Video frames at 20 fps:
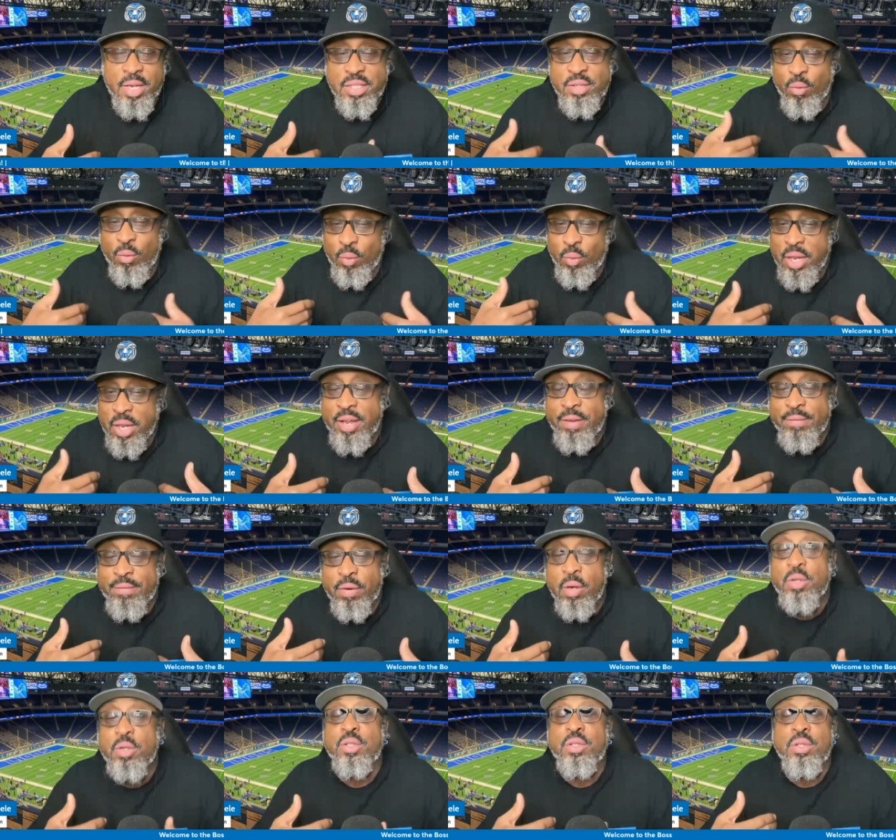He's really
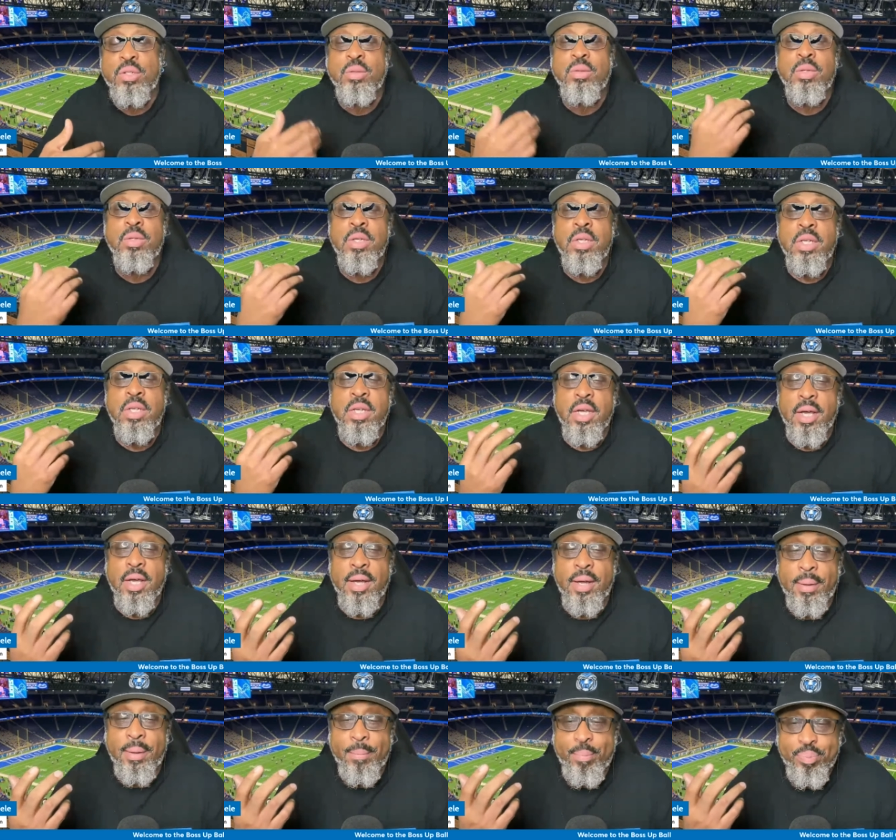versatile.
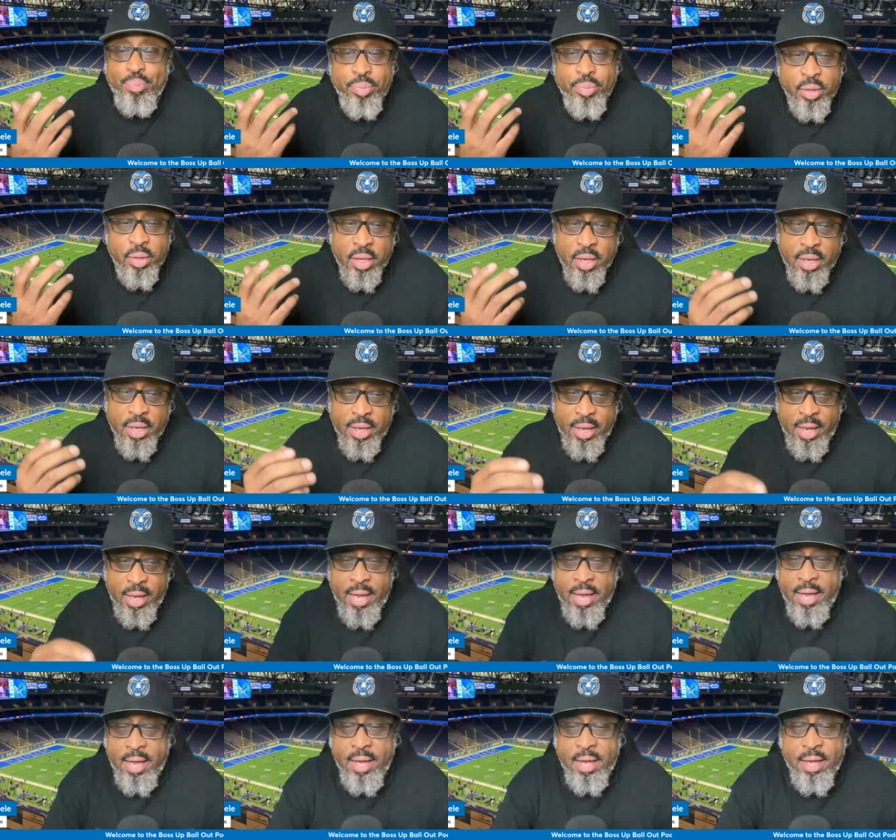
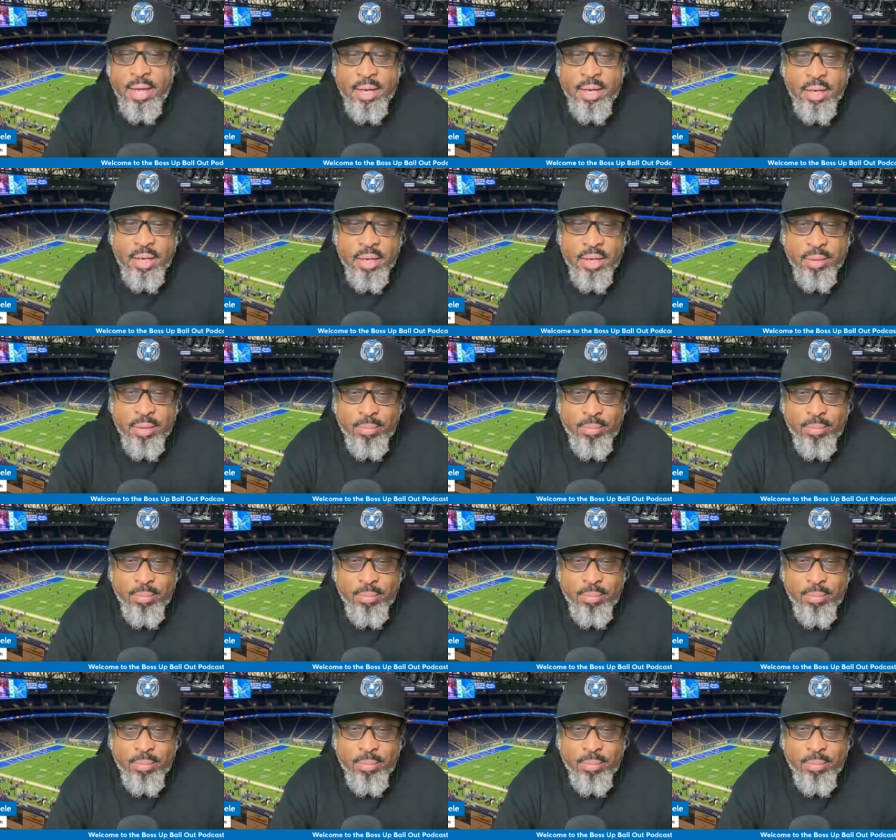And